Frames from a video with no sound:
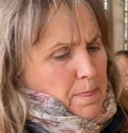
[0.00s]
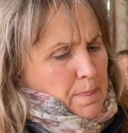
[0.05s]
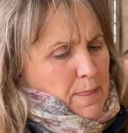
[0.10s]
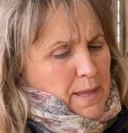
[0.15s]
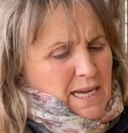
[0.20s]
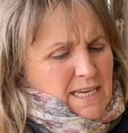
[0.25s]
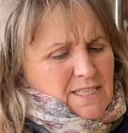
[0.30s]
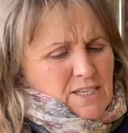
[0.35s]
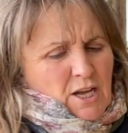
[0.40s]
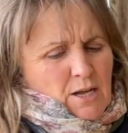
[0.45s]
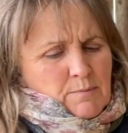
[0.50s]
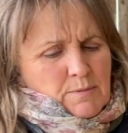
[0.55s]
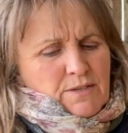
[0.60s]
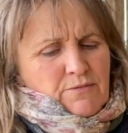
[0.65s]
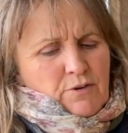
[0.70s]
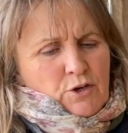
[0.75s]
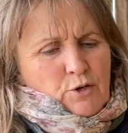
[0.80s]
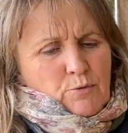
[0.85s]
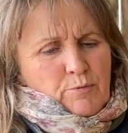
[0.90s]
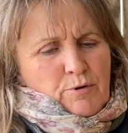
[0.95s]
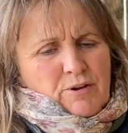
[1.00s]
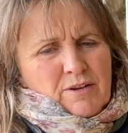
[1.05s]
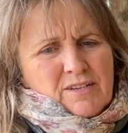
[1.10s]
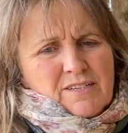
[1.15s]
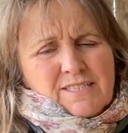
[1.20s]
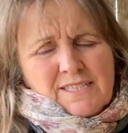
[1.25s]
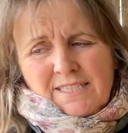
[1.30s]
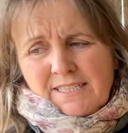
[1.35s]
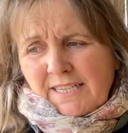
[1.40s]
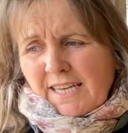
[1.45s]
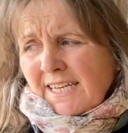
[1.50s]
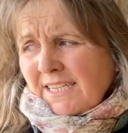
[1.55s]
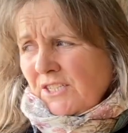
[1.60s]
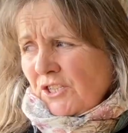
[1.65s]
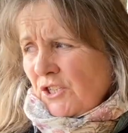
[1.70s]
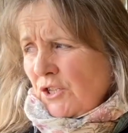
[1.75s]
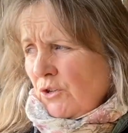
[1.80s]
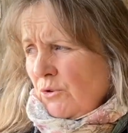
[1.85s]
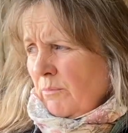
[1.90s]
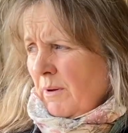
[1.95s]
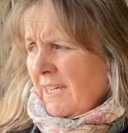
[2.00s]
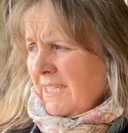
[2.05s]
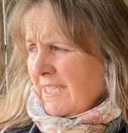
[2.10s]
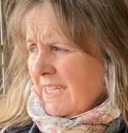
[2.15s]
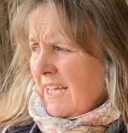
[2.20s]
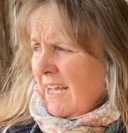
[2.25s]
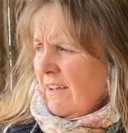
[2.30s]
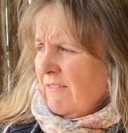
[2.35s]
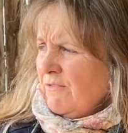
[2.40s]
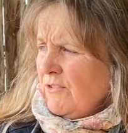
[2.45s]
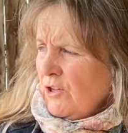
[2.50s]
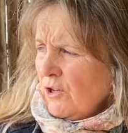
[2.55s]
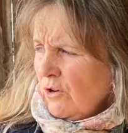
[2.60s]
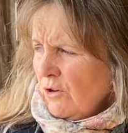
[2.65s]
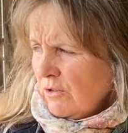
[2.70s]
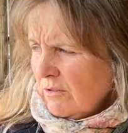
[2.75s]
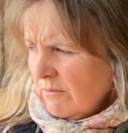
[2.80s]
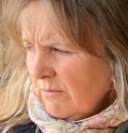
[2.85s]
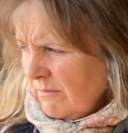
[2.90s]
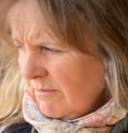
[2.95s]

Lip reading: in terms of lubricant, yes, you might have your